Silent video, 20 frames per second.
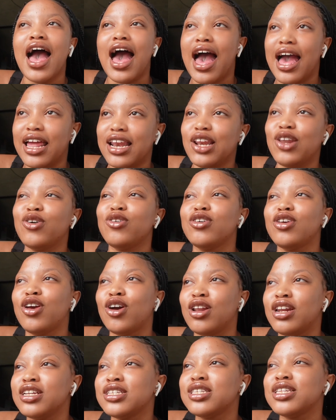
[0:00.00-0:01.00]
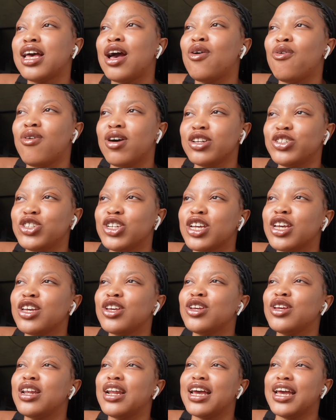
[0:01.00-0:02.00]
I know y'all are watching and
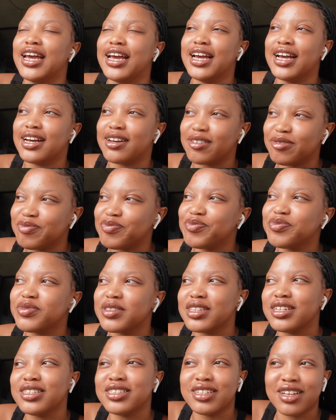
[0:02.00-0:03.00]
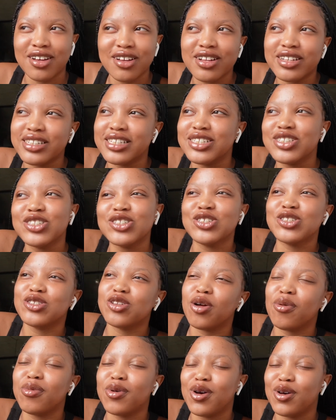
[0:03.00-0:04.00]
you're like, this girl needs to
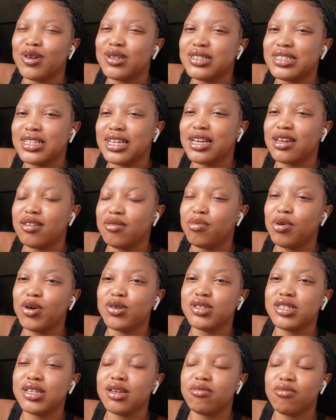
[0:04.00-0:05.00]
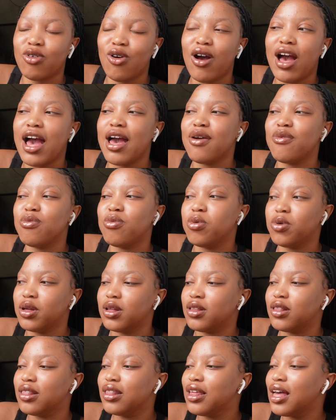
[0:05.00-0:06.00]
stop ghosting and posting more. I
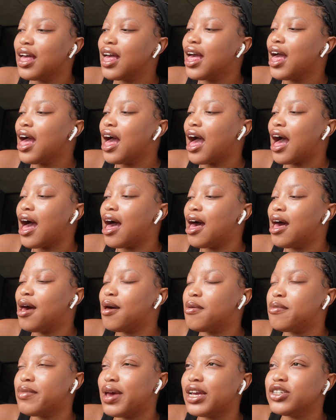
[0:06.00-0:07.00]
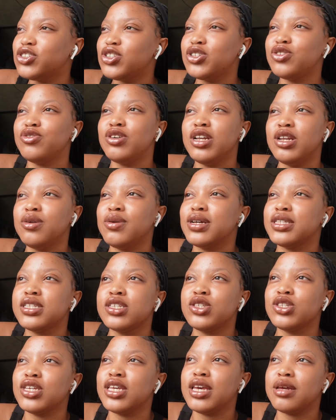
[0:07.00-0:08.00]
will. I just really
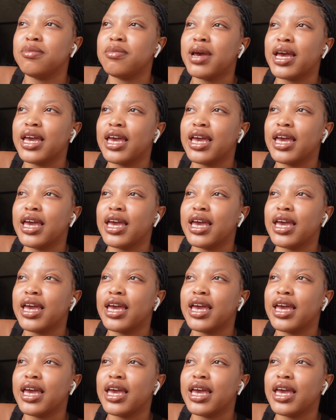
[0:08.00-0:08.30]
wanted to get my